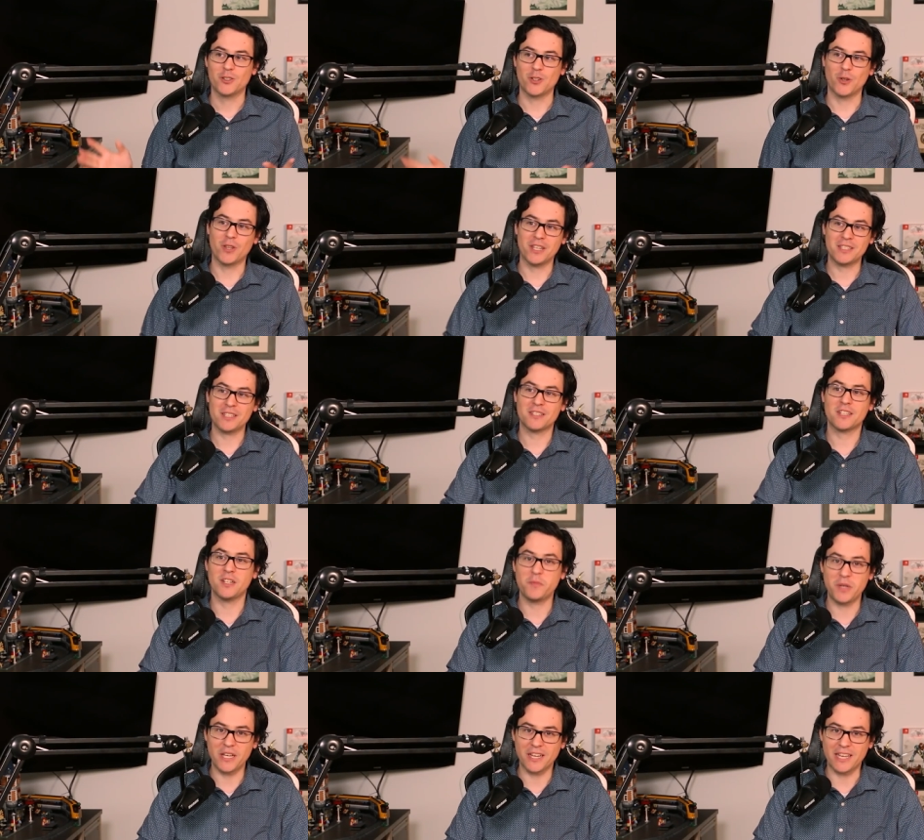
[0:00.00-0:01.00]
So this is
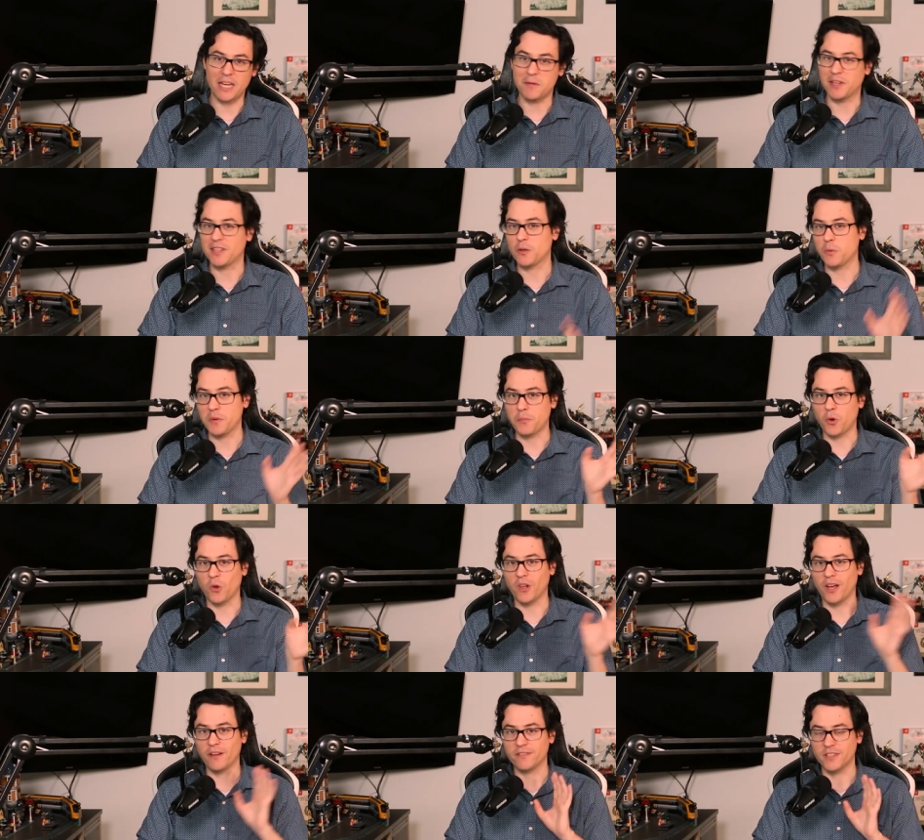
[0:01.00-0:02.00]
going to be a game I think we
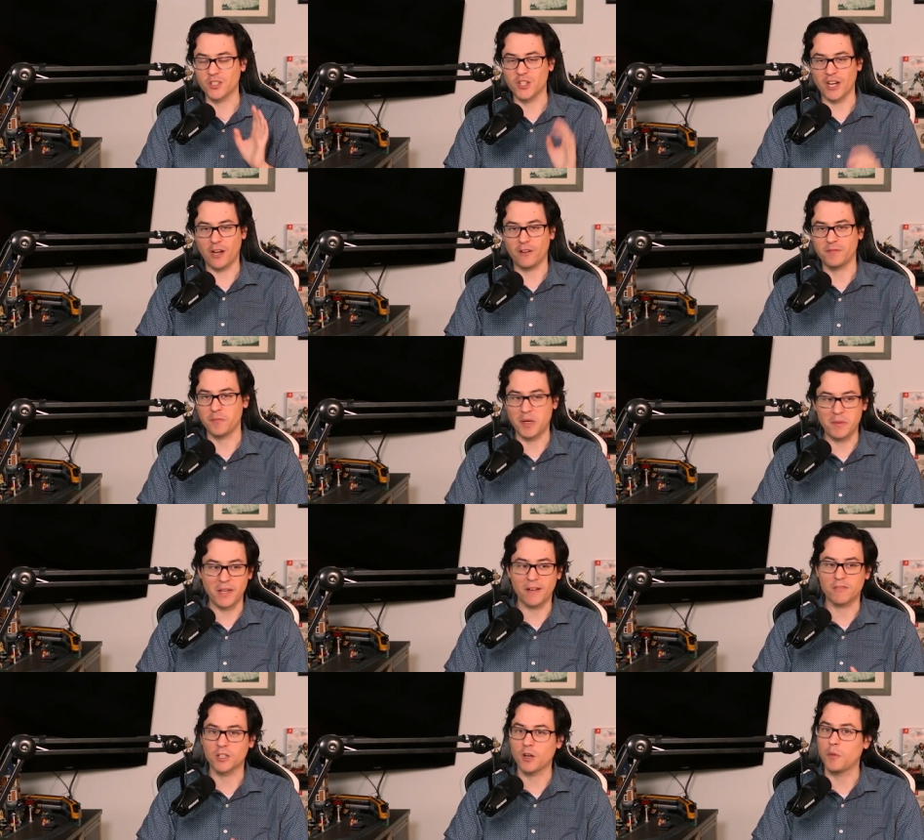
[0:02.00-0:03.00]
pull off the shelf
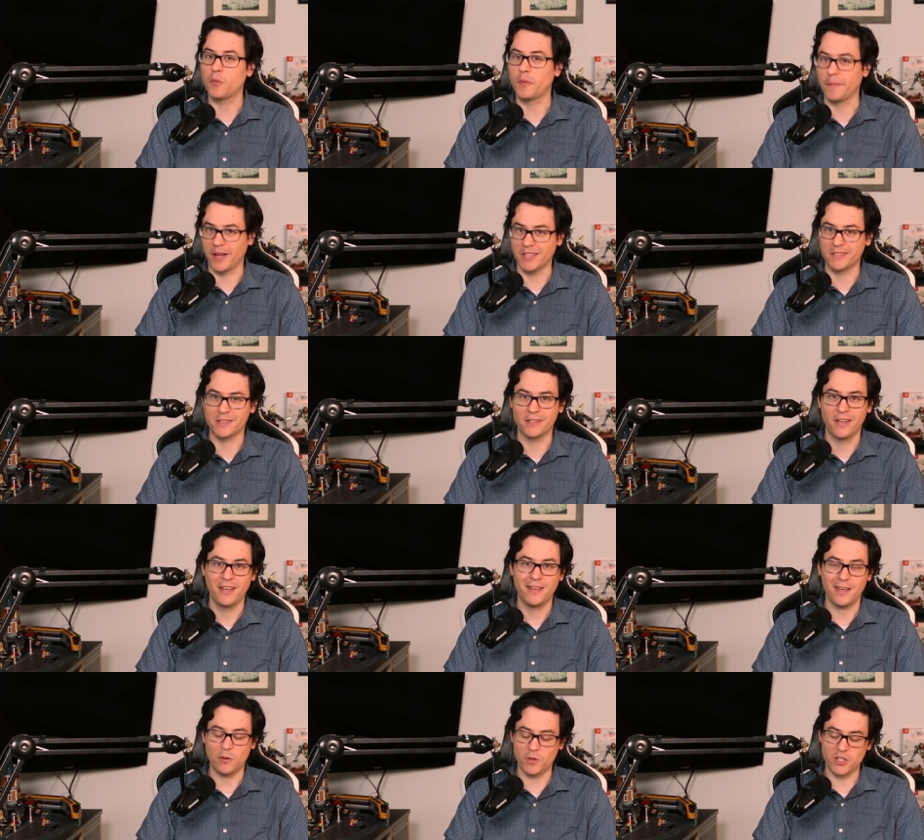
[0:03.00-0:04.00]
maybe every couple months,
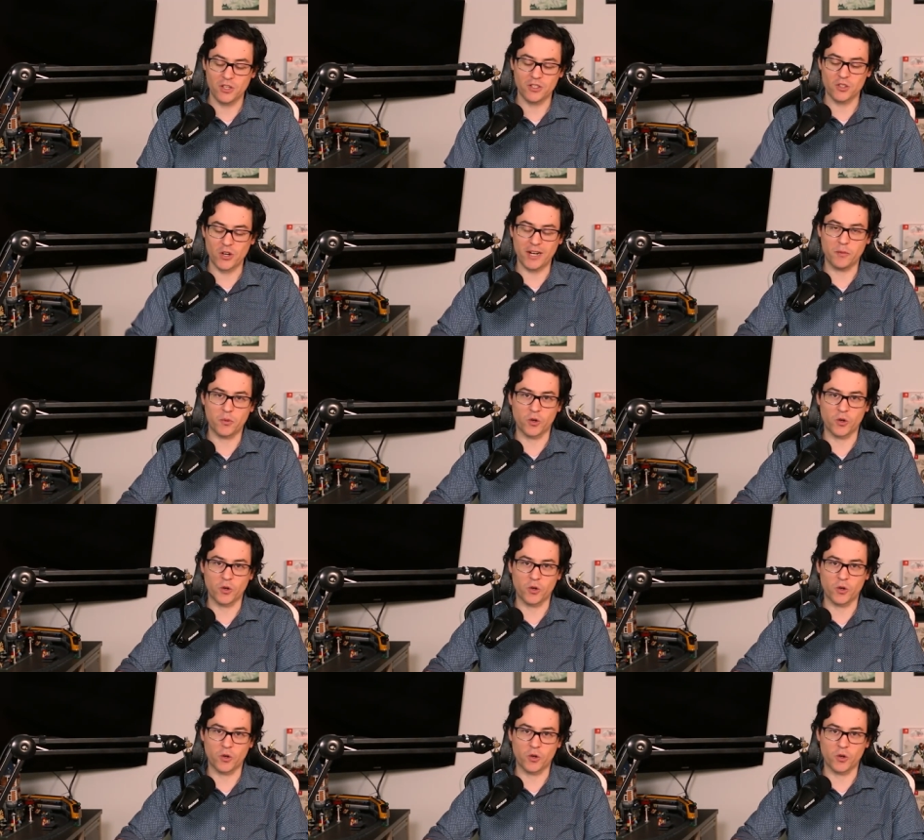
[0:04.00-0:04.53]
and we just try to